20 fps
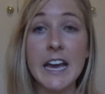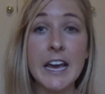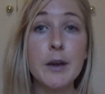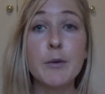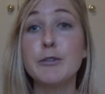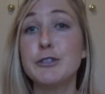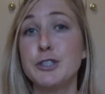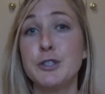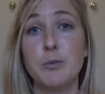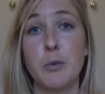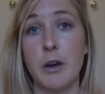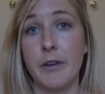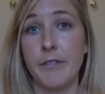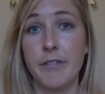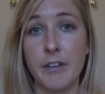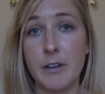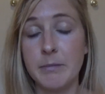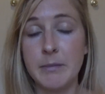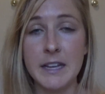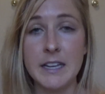what you want
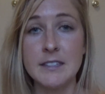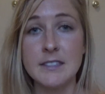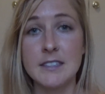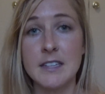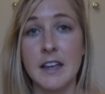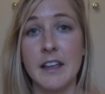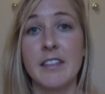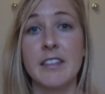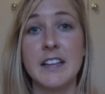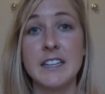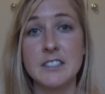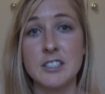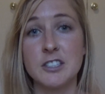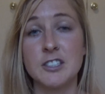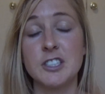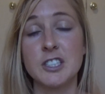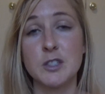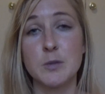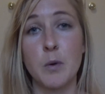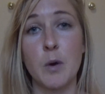from this. This is
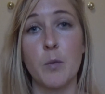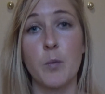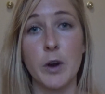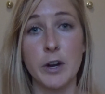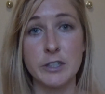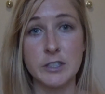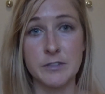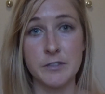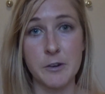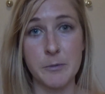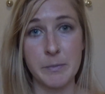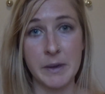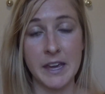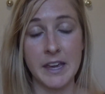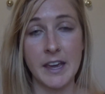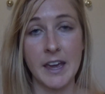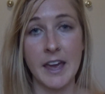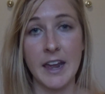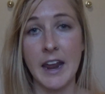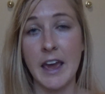just what worked for
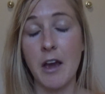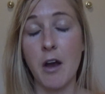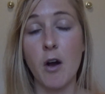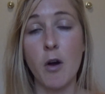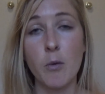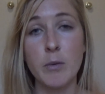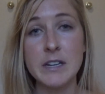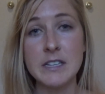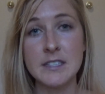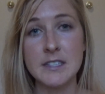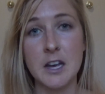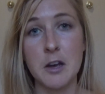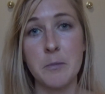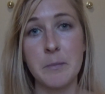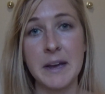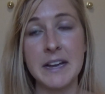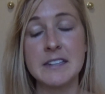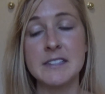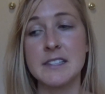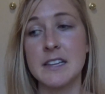me. And I always tell
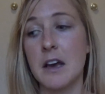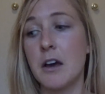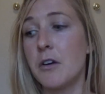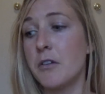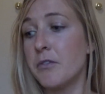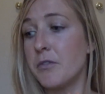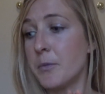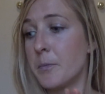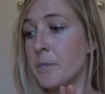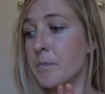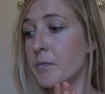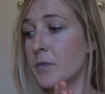myself,